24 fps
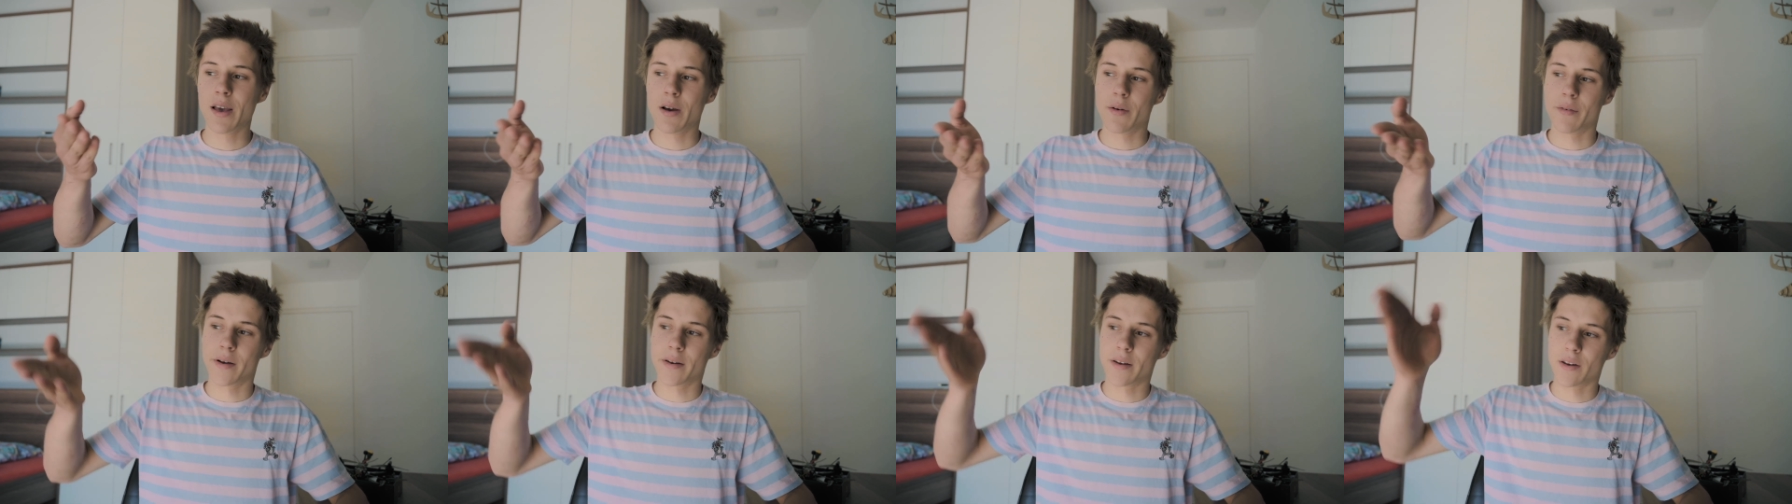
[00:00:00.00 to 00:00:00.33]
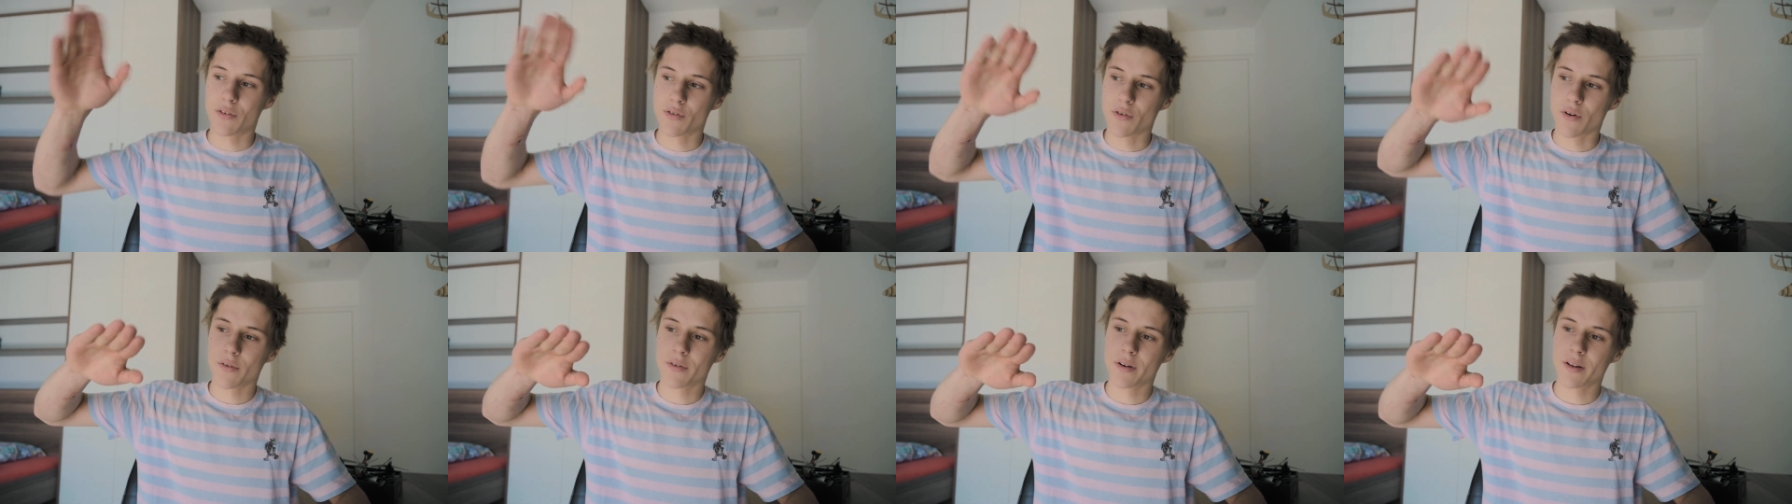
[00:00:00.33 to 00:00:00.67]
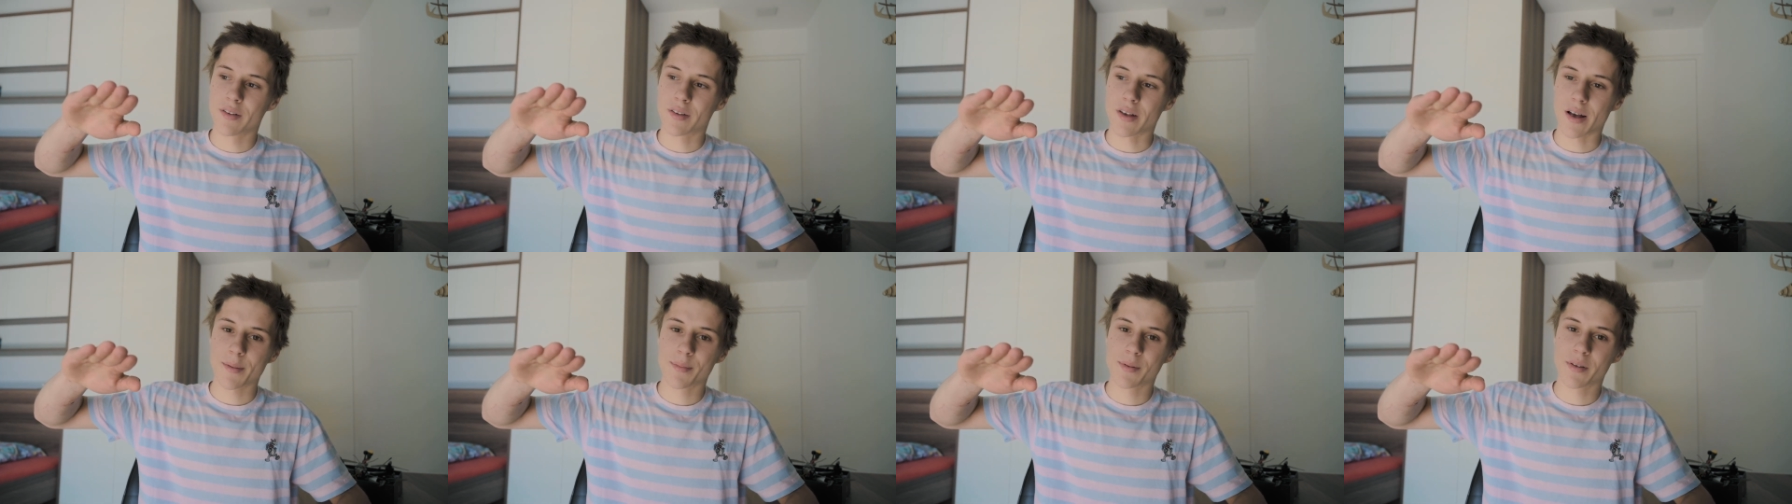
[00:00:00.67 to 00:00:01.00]
when the drone
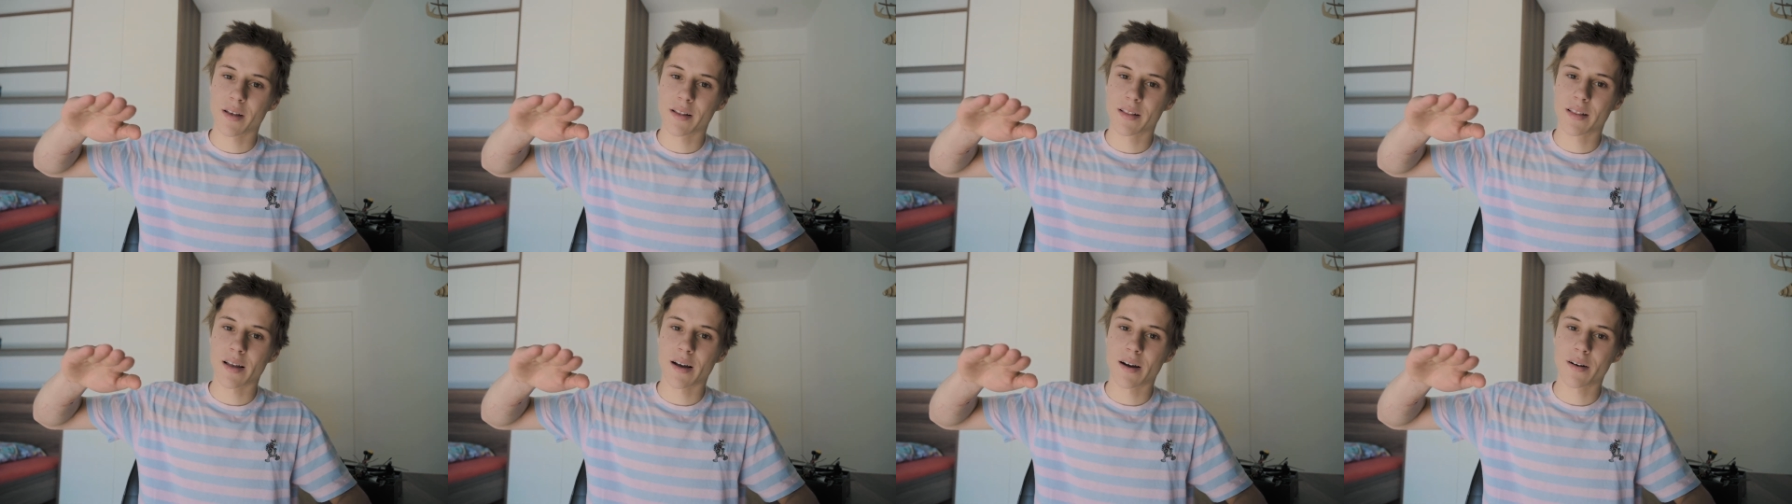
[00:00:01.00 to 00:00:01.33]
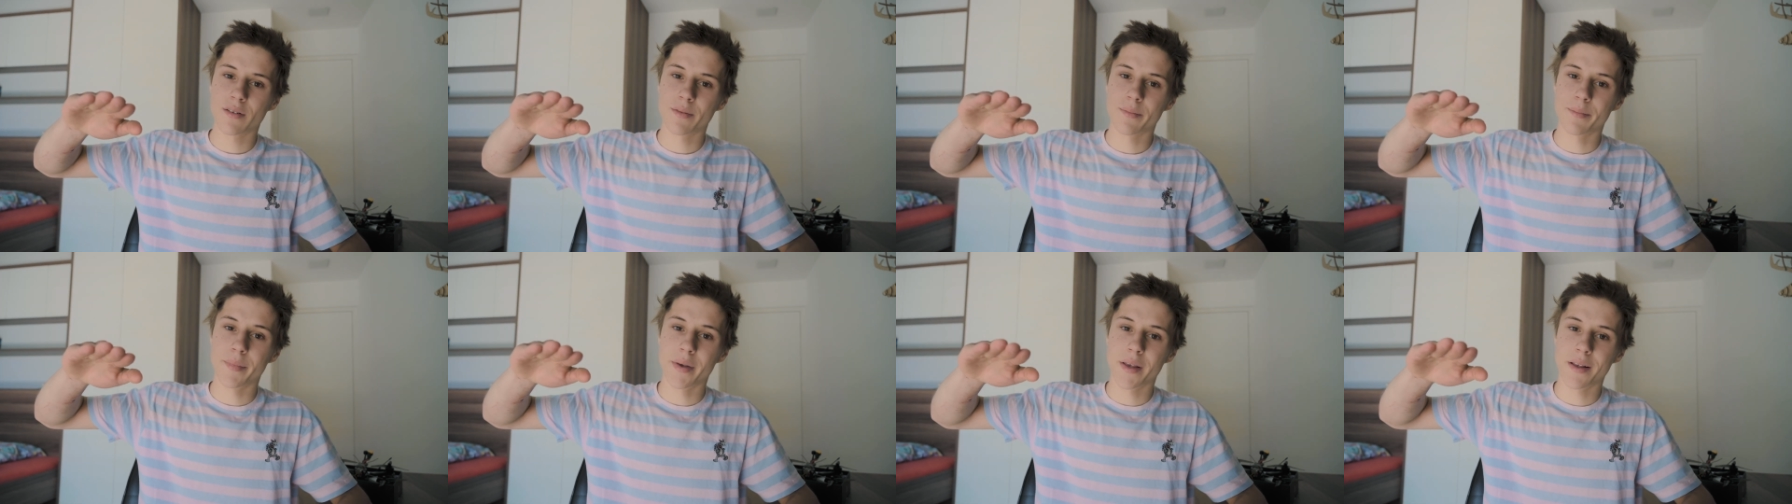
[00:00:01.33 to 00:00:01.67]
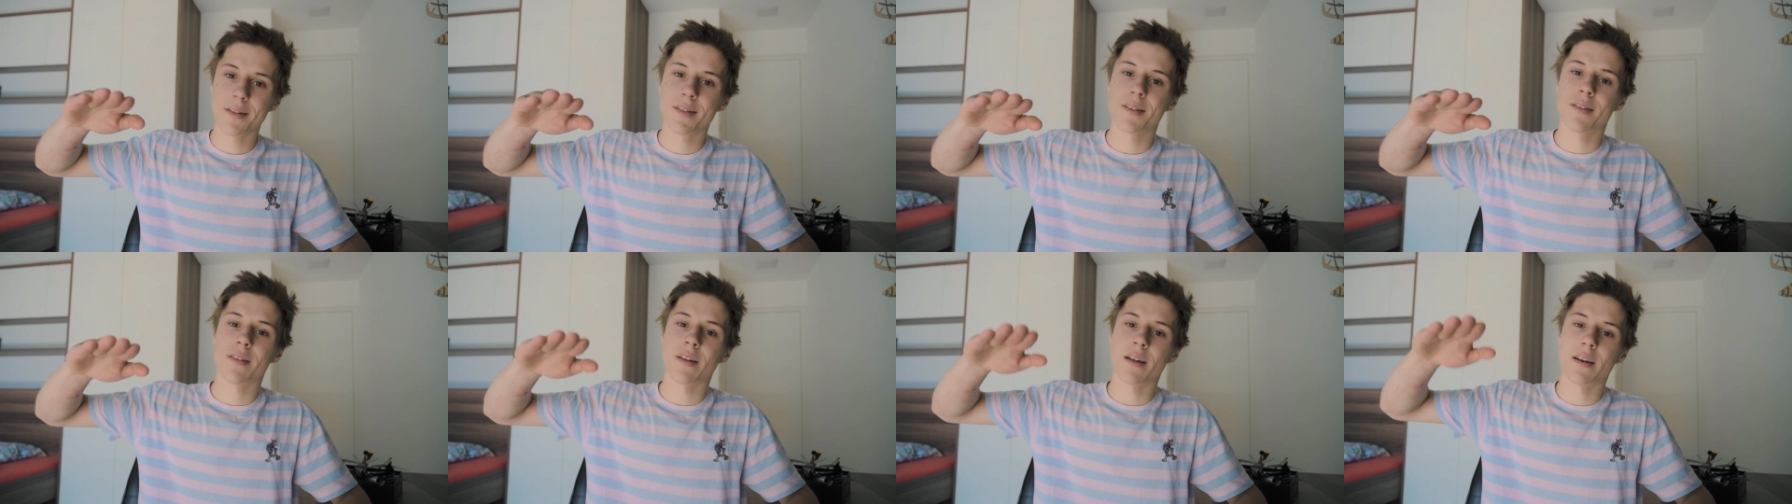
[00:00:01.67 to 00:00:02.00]
is upside down
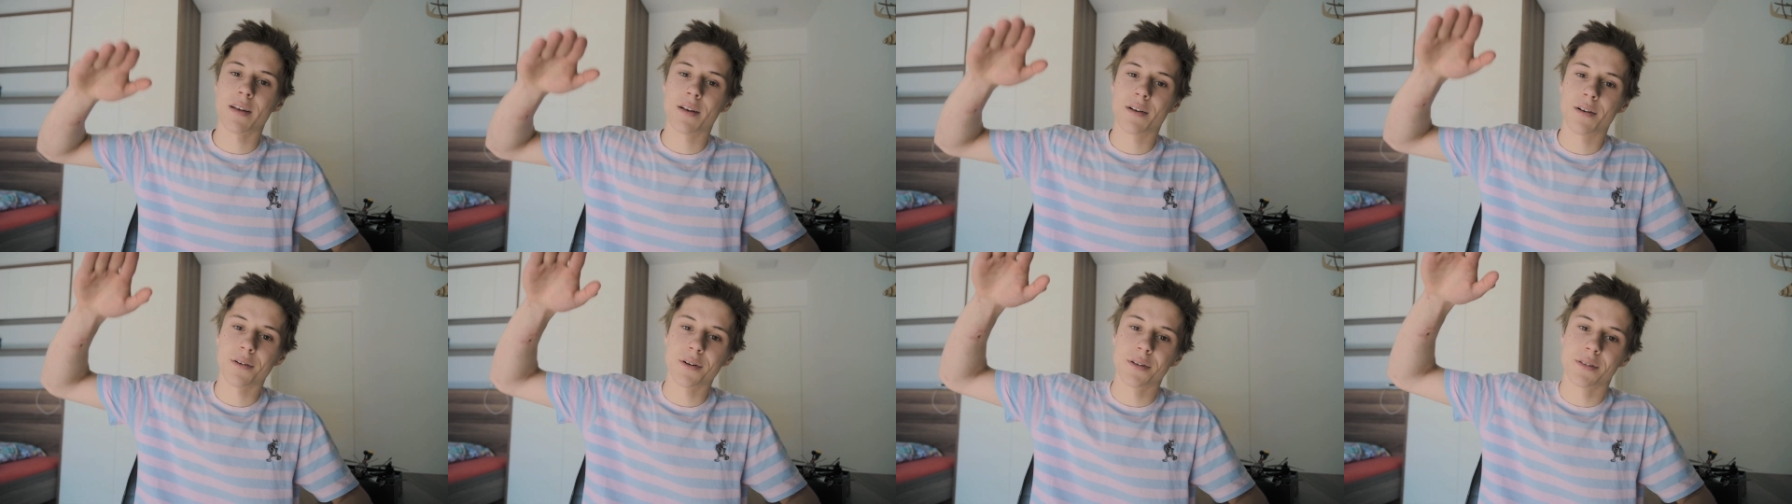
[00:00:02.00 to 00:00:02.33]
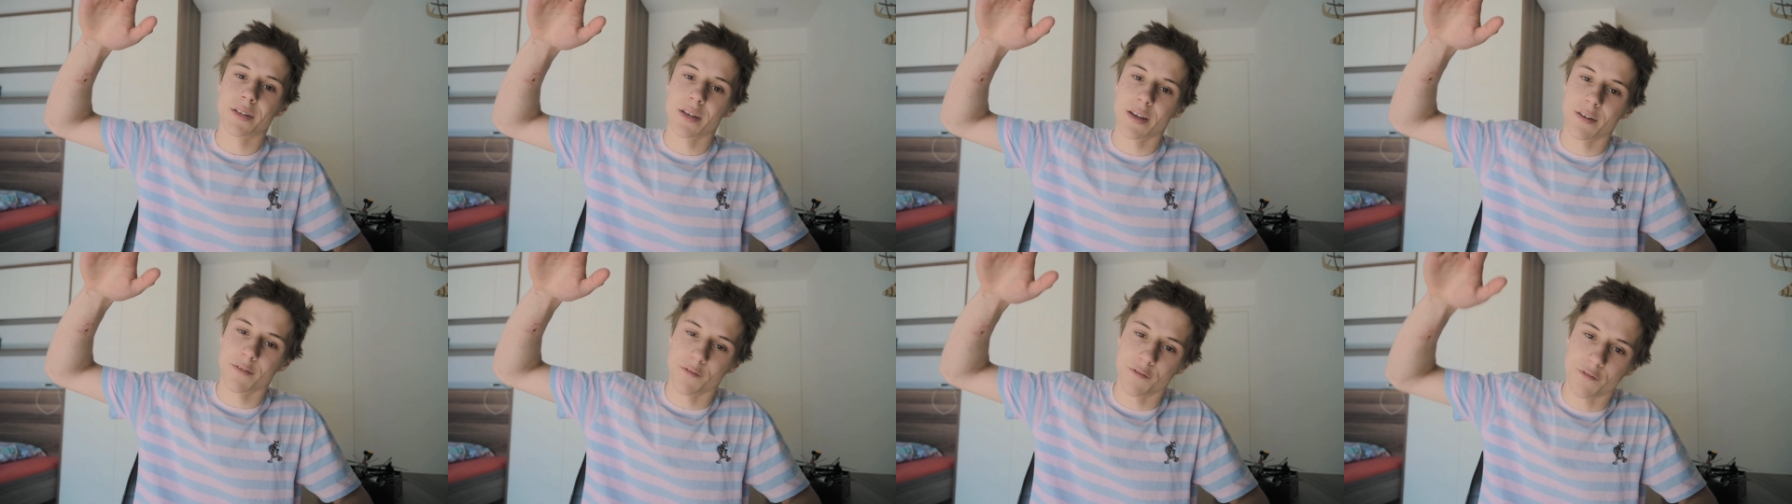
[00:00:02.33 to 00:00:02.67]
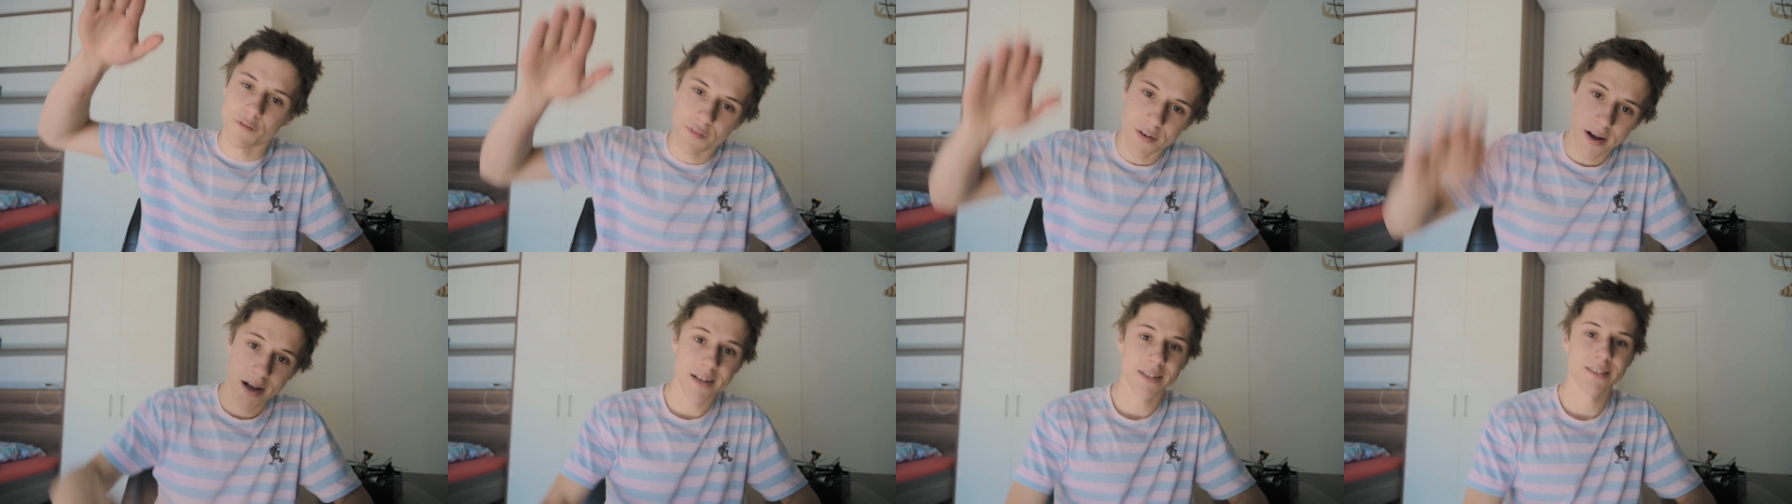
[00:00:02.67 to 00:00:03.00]
means that it goes even
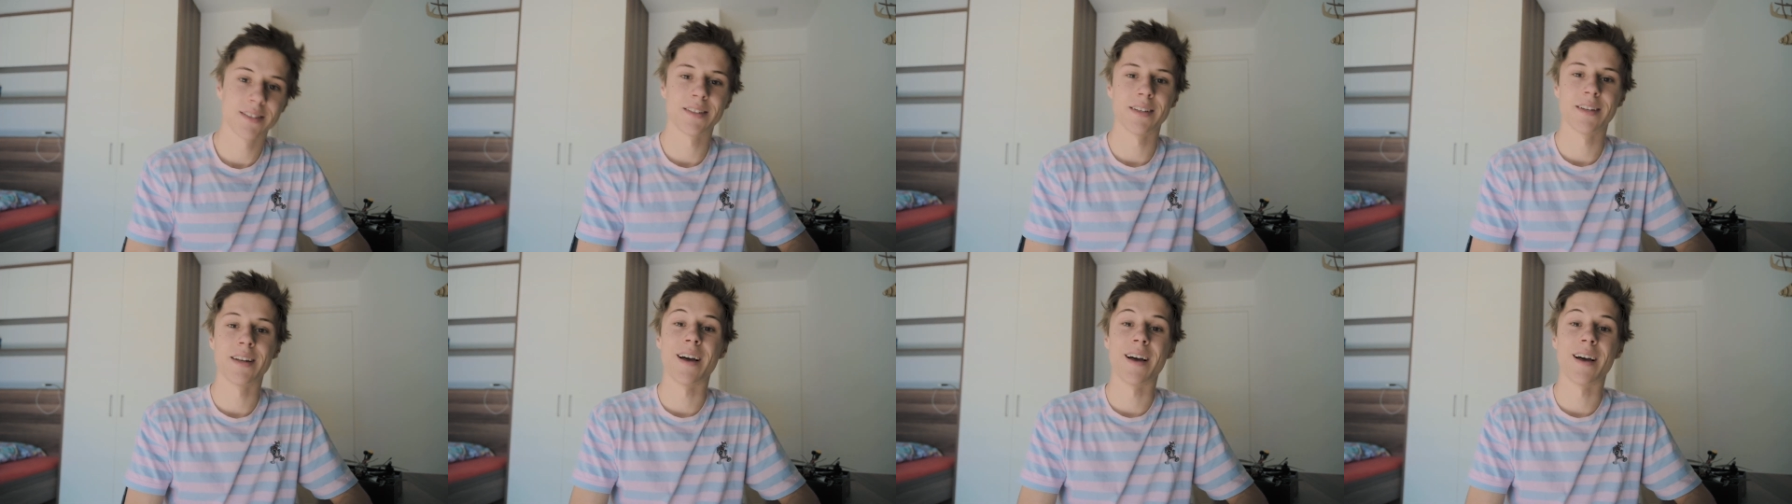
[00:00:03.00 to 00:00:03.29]
faster